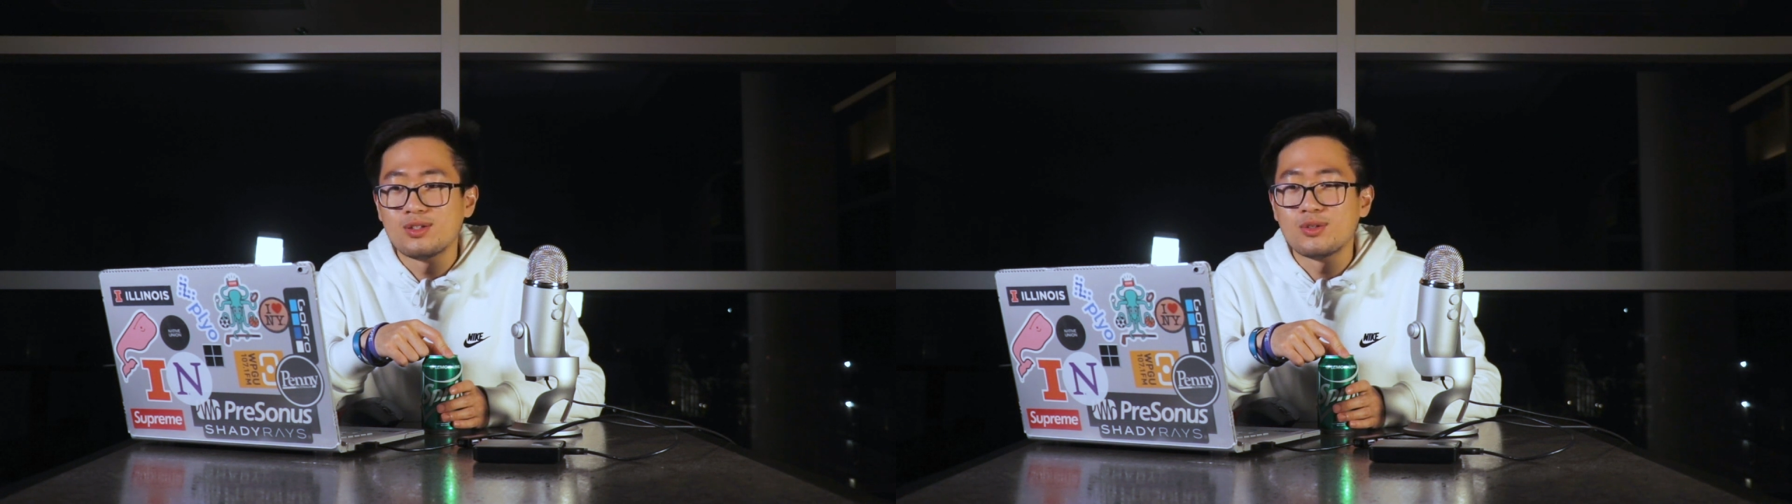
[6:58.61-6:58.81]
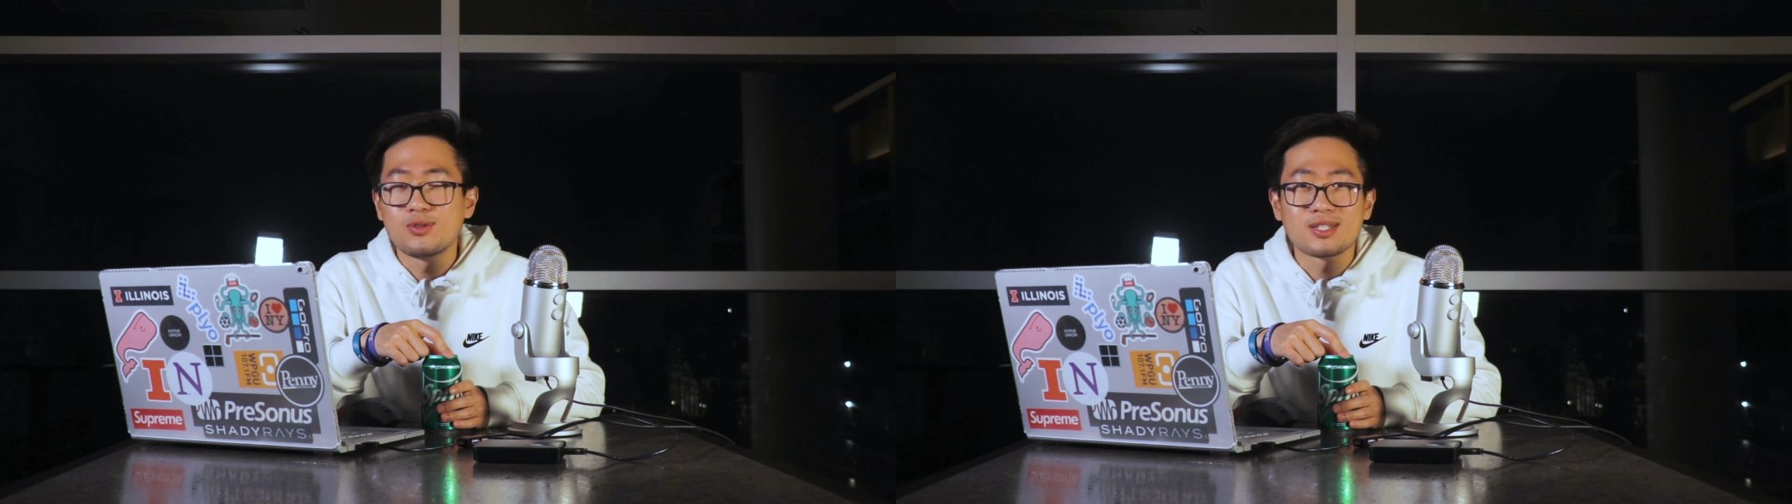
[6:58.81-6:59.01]

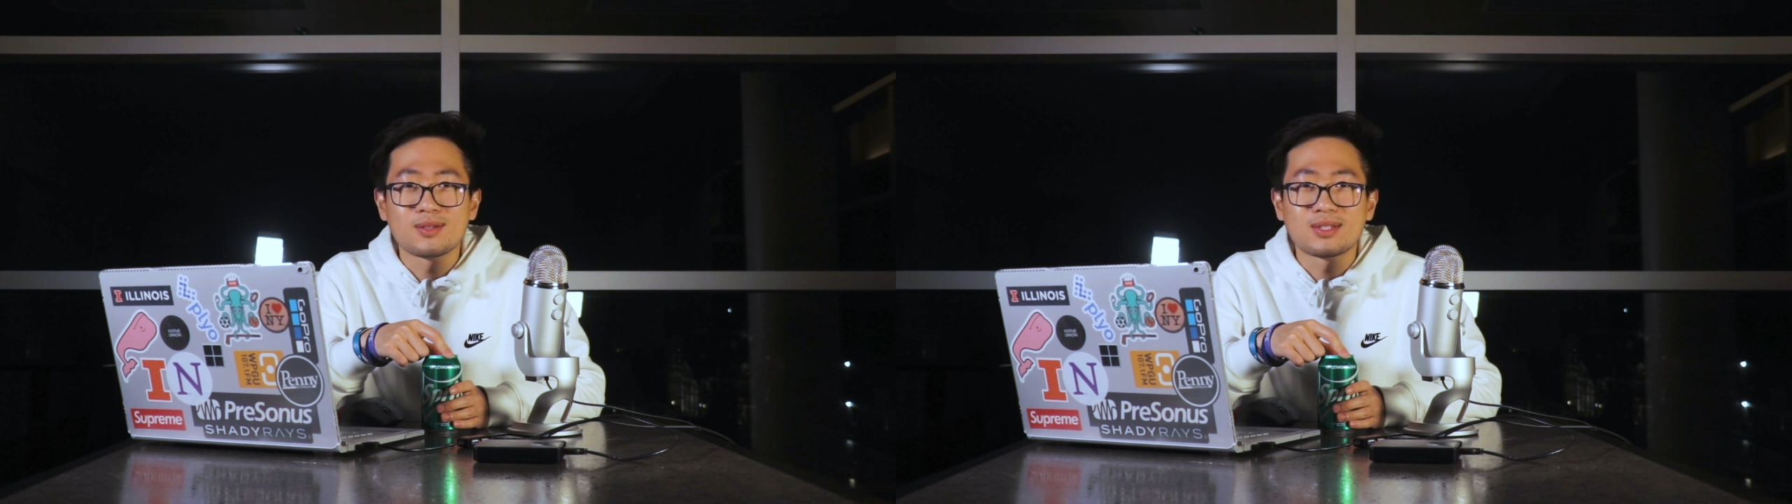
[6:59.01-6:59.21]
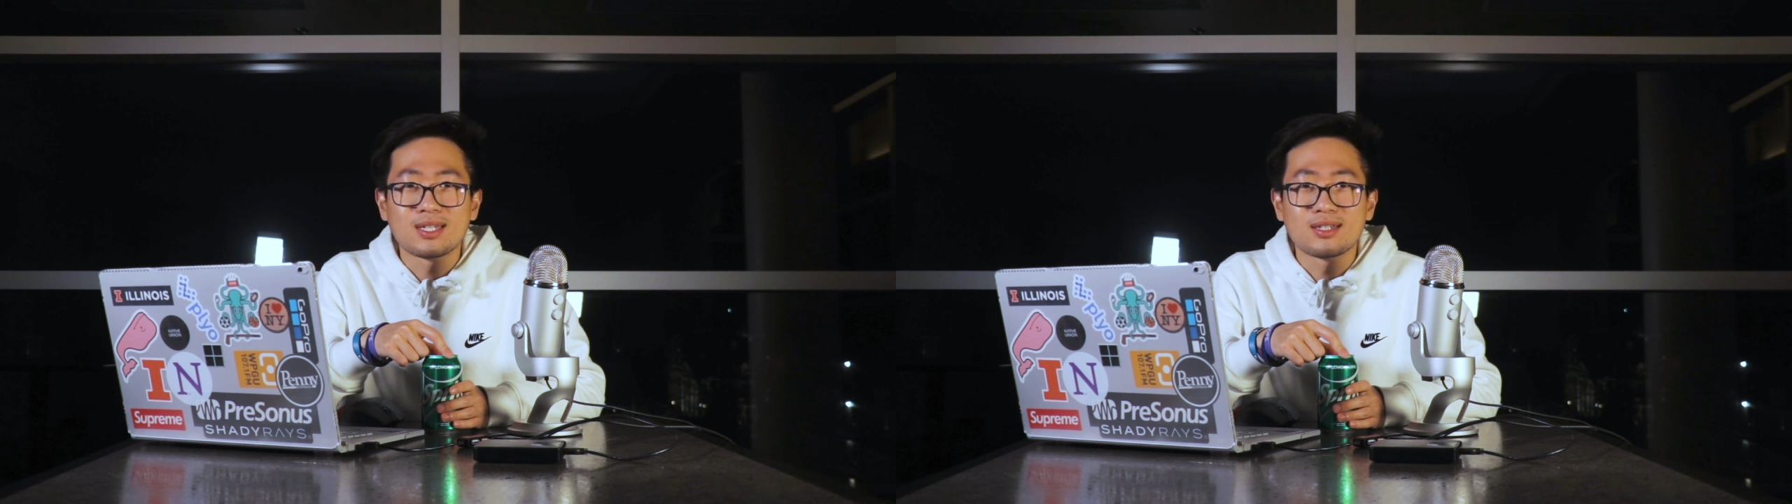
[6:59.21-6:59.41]
do
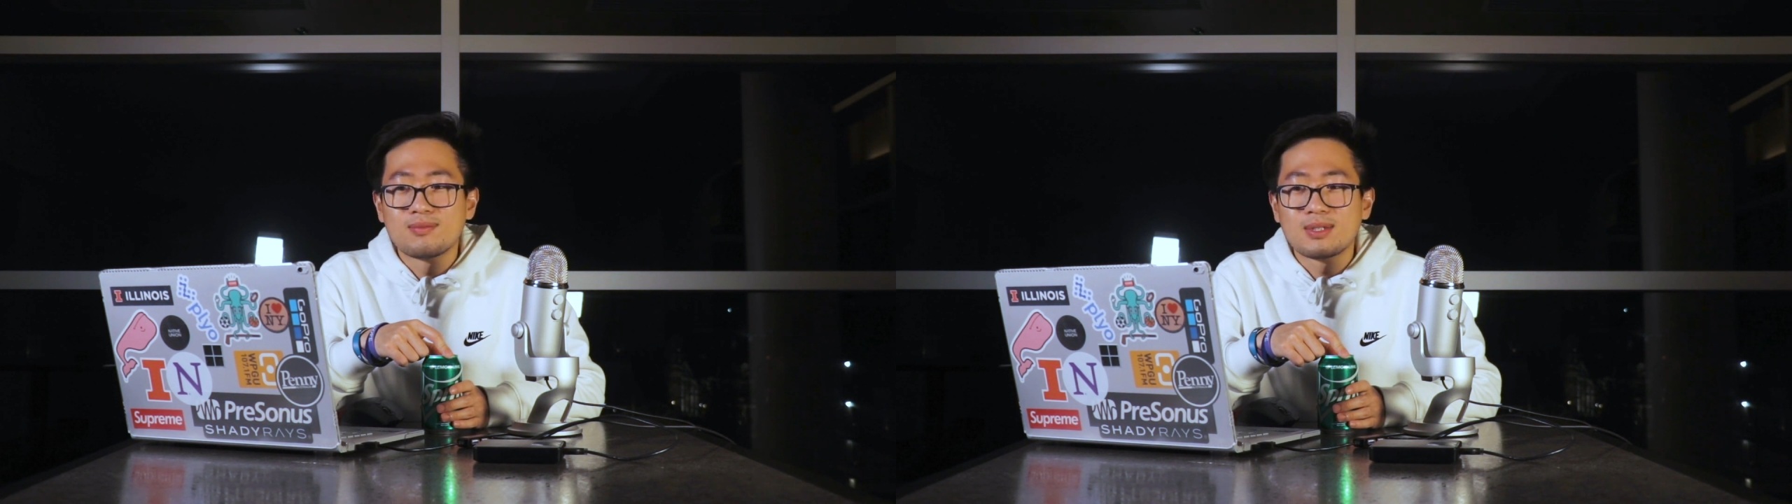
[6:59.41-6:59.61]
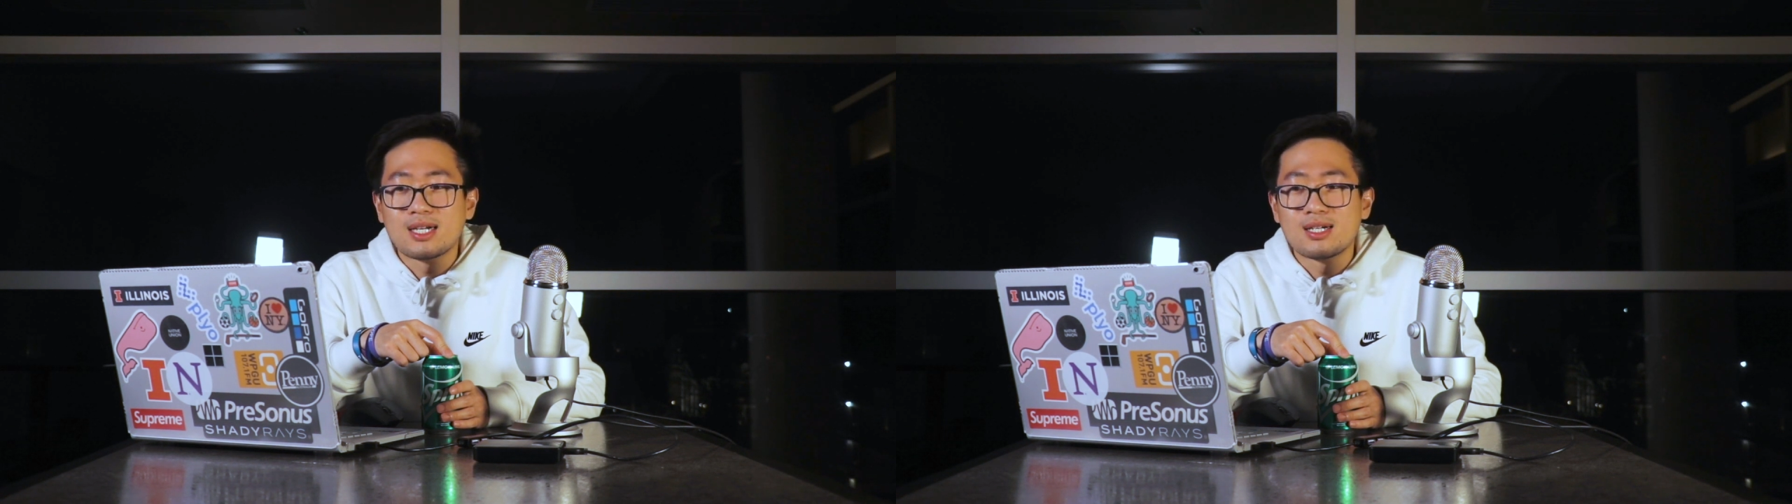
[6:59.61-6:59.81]
something,
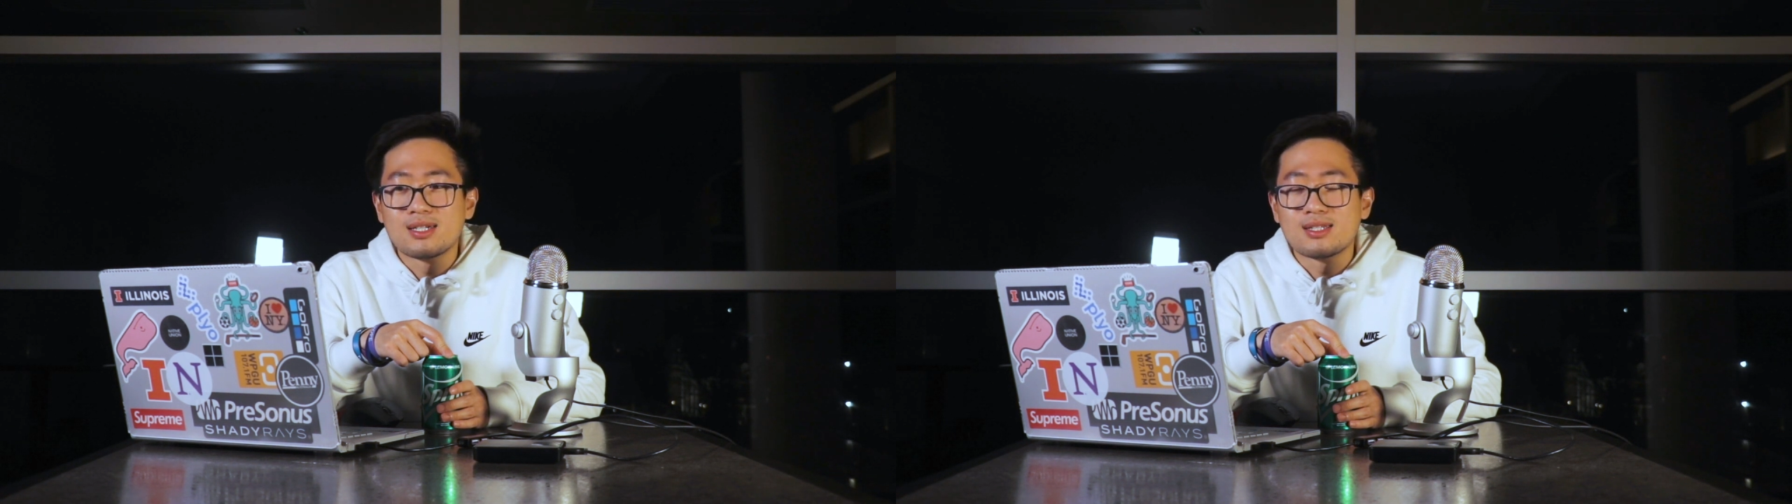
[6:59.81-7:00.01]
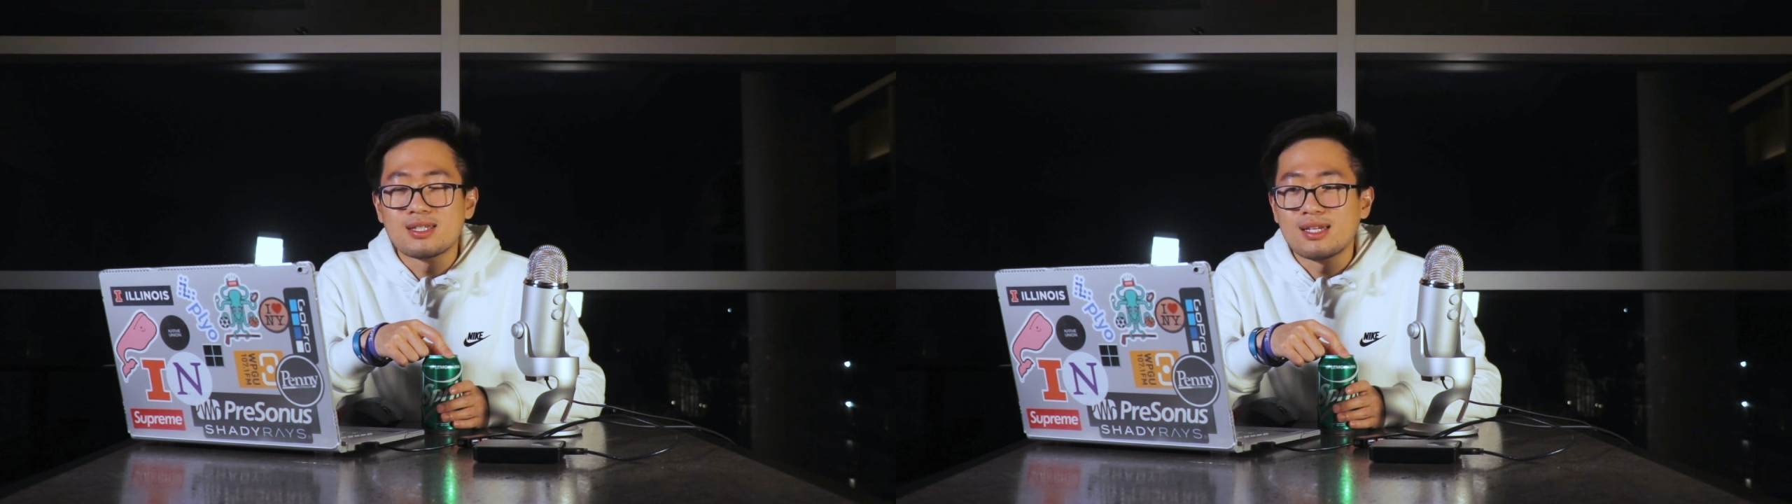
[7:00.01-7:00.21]
because